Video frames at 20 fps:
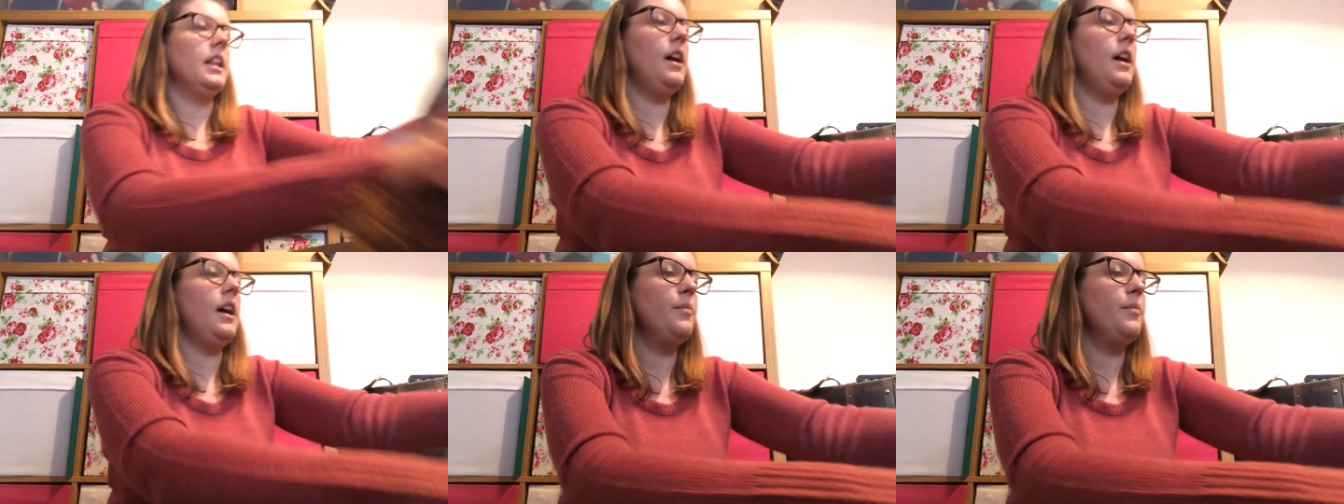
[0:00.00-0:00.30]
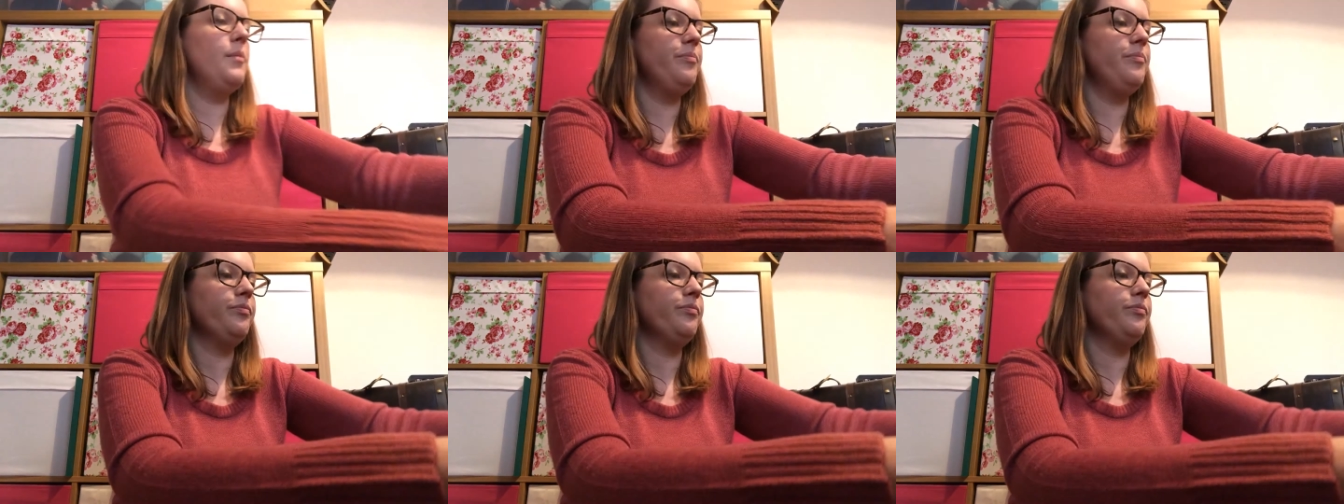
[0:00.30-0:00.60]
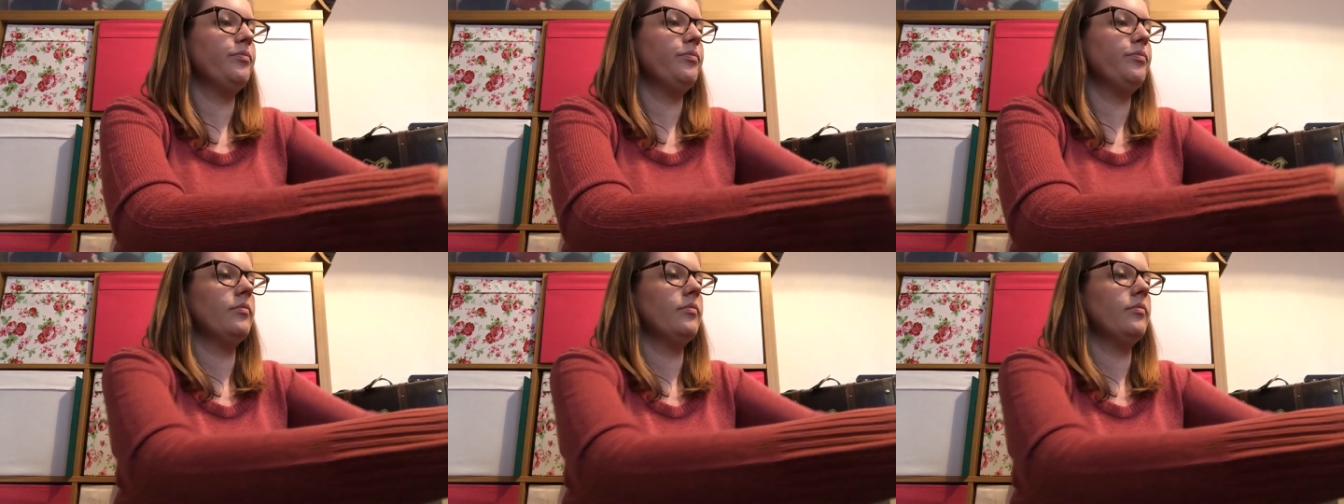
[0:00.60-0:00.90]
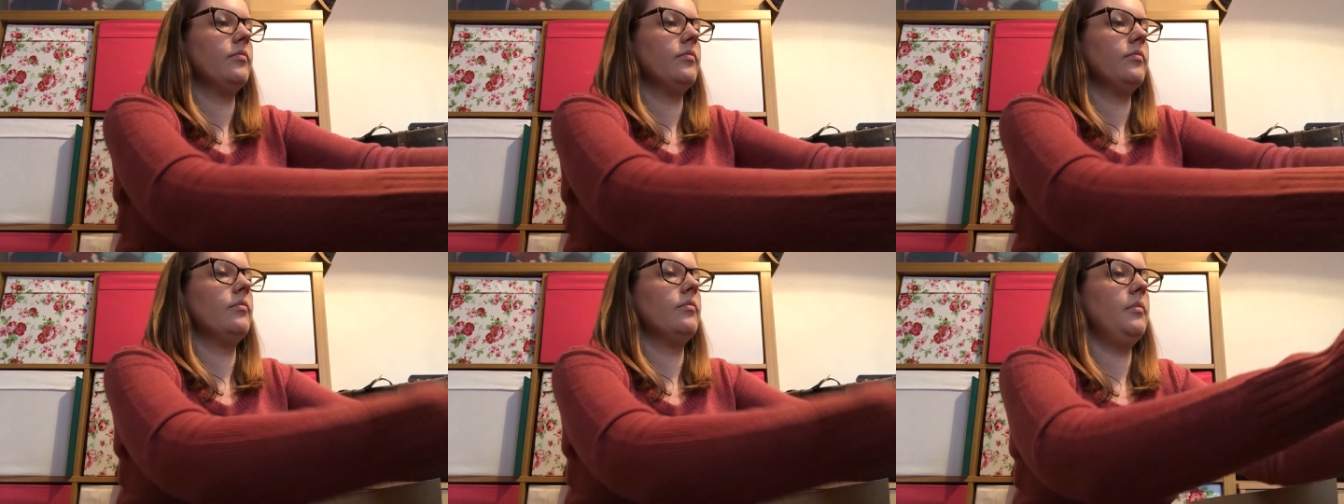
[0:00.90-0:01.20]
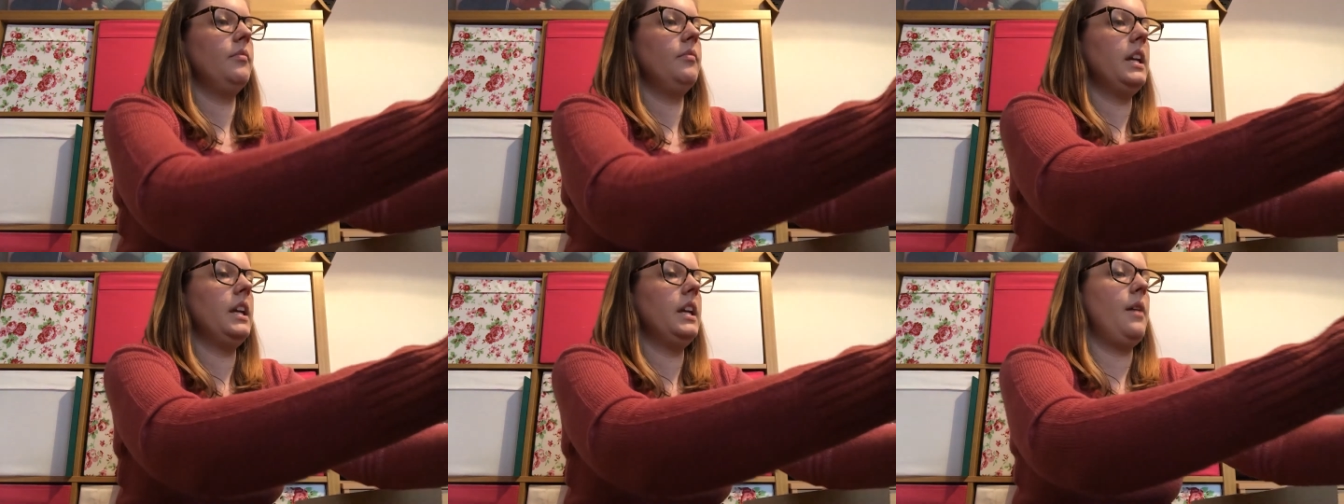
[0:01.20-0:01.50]
Um,
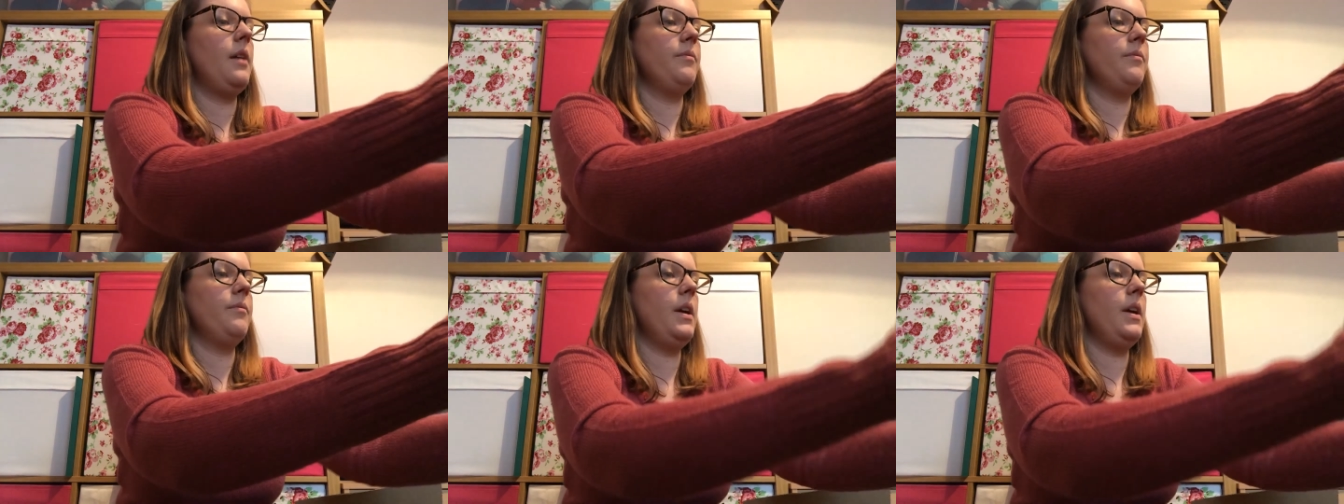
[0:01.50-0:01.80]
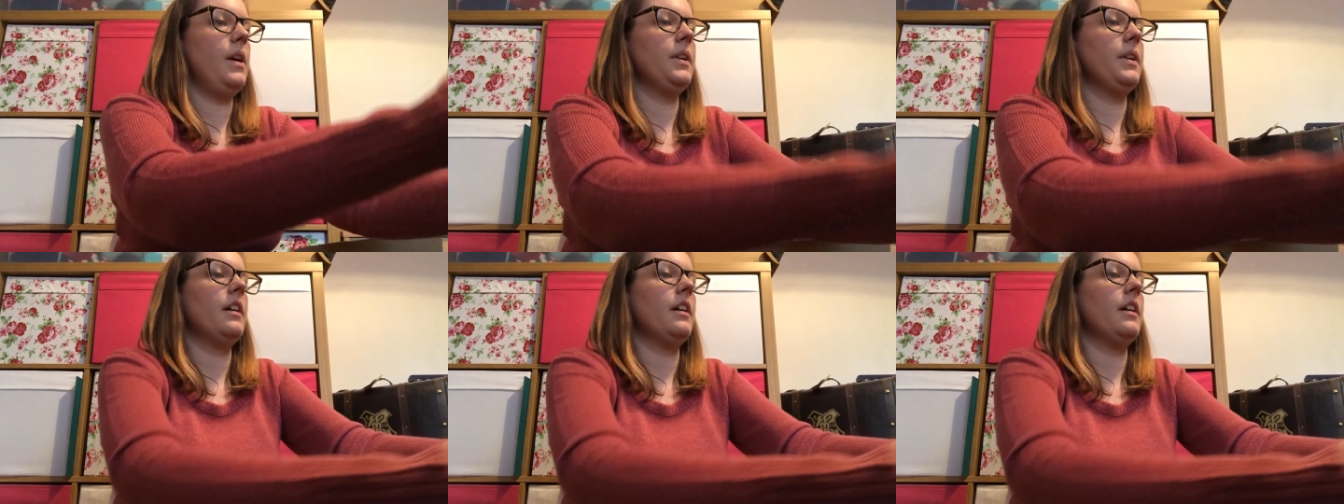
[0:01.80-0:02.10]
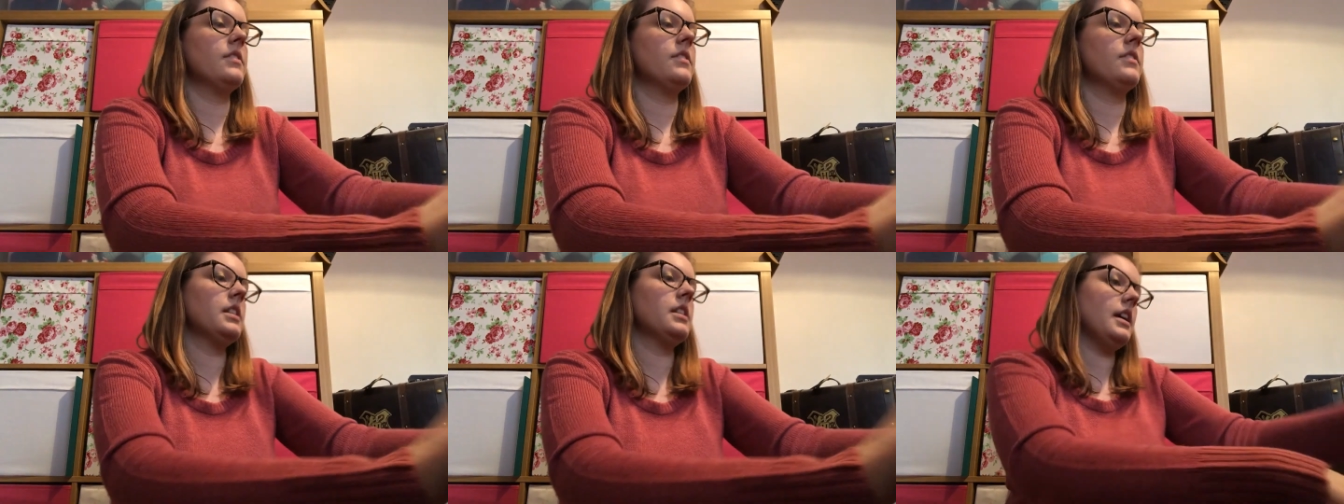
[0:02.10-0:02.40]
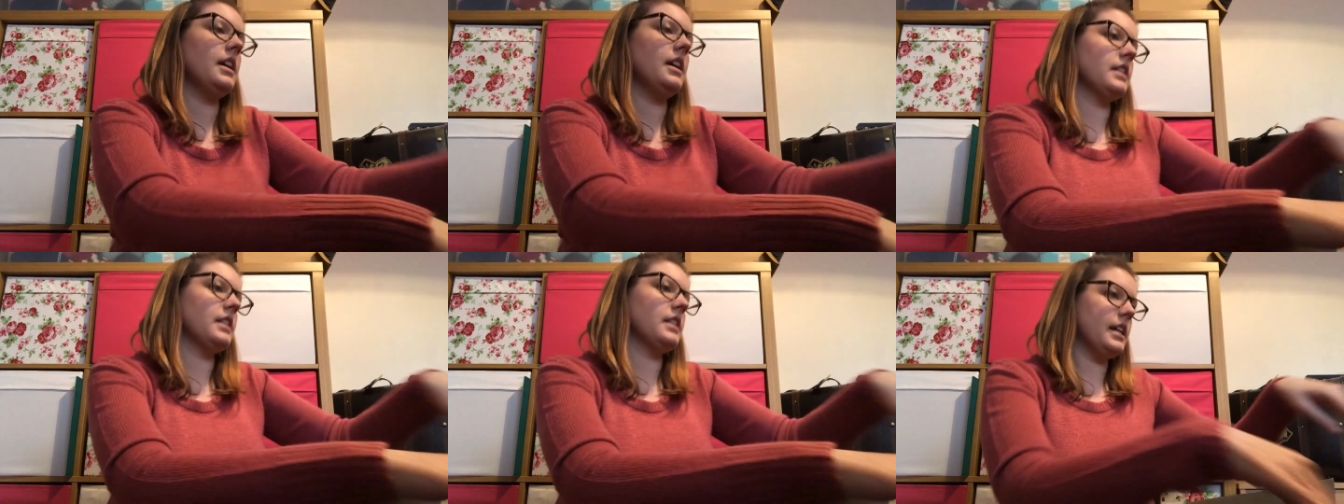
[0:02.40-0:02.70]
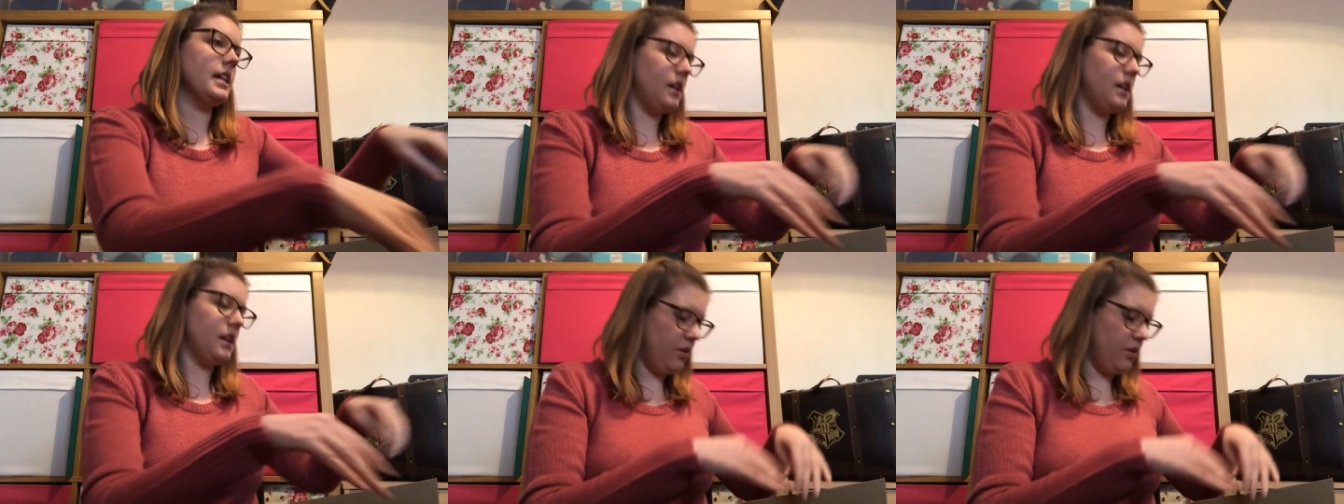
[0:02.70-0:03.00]
but yeah, there we go. So that,
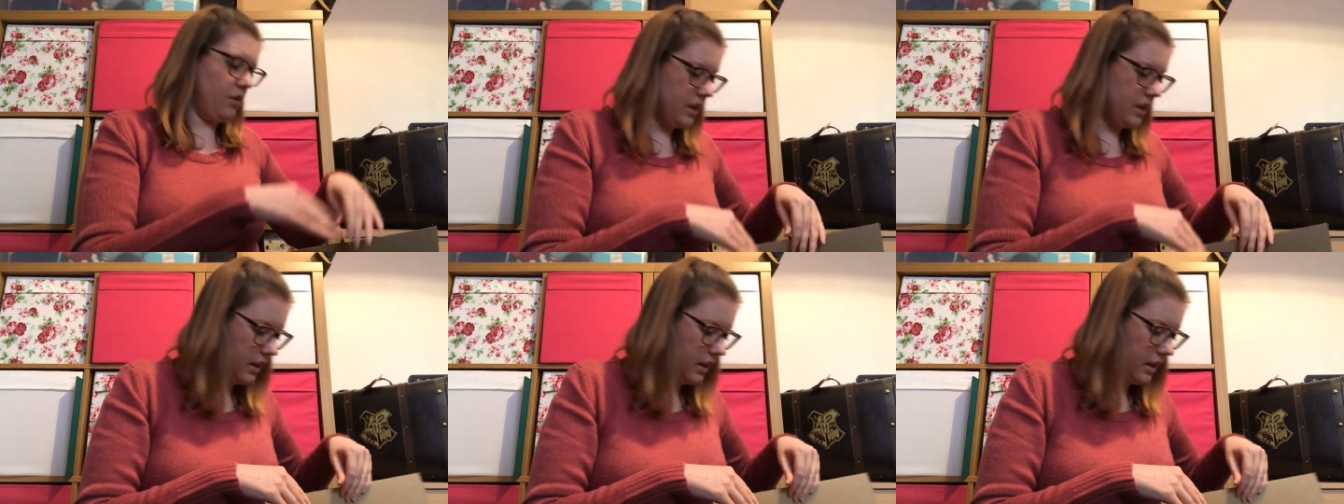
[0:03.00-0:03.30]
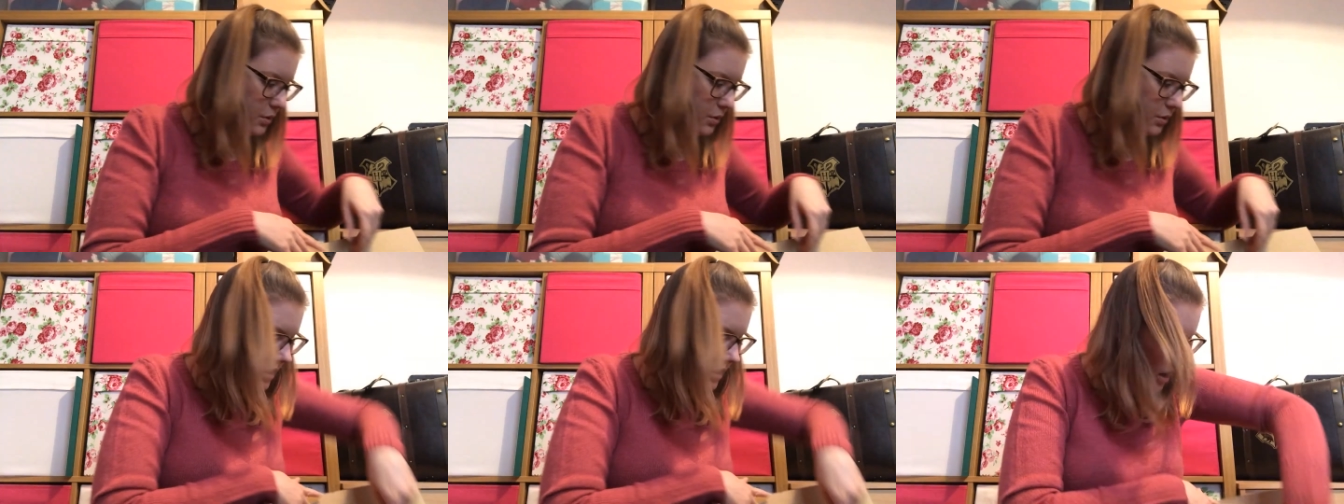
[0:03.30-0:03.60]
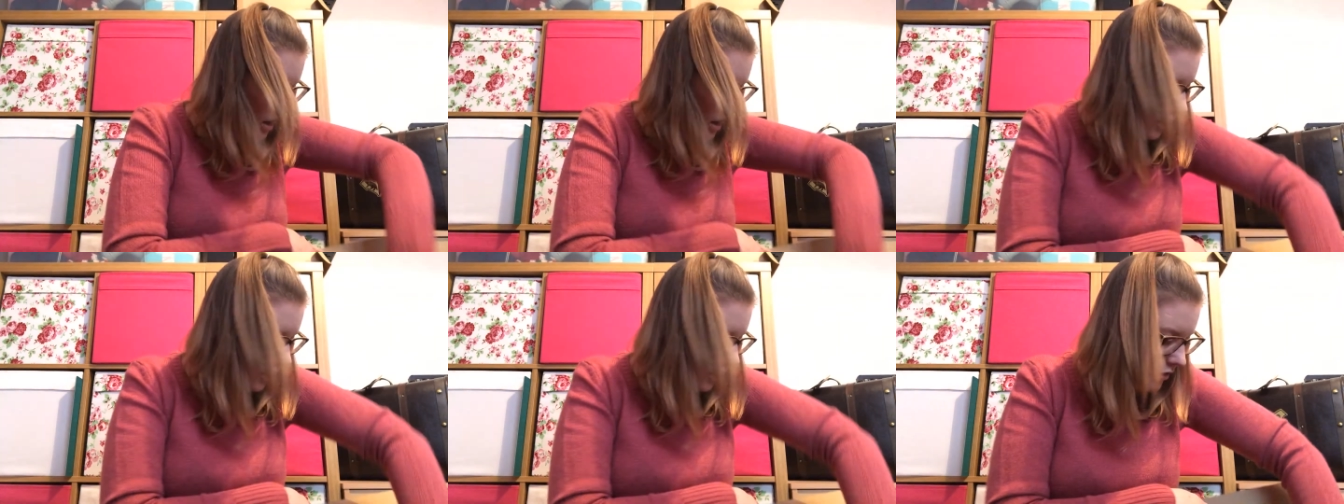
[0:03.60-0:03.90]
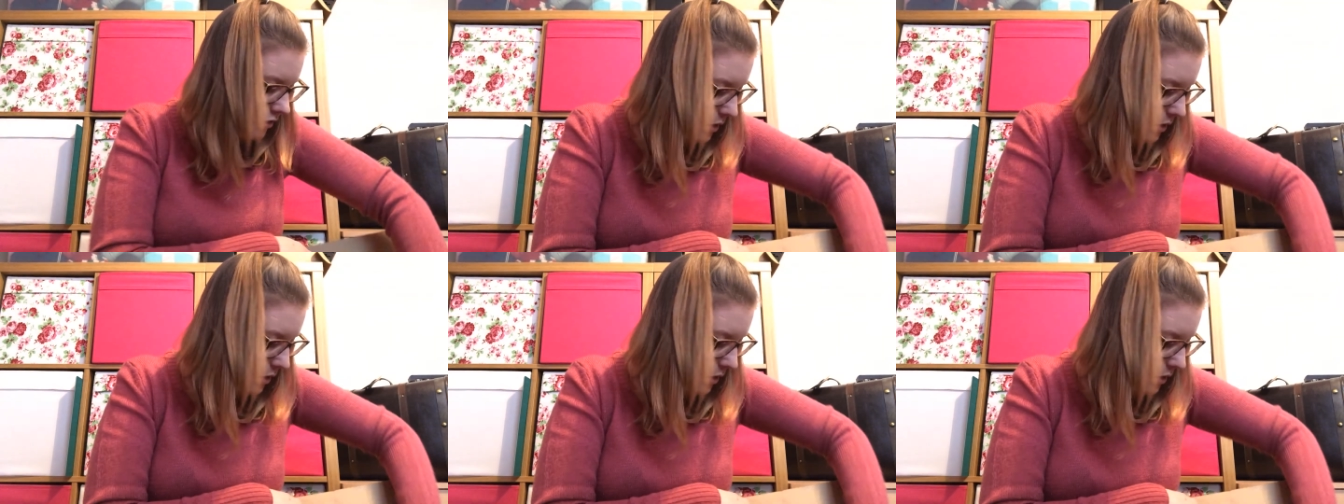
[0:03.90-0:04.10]
that's her in her little scarf.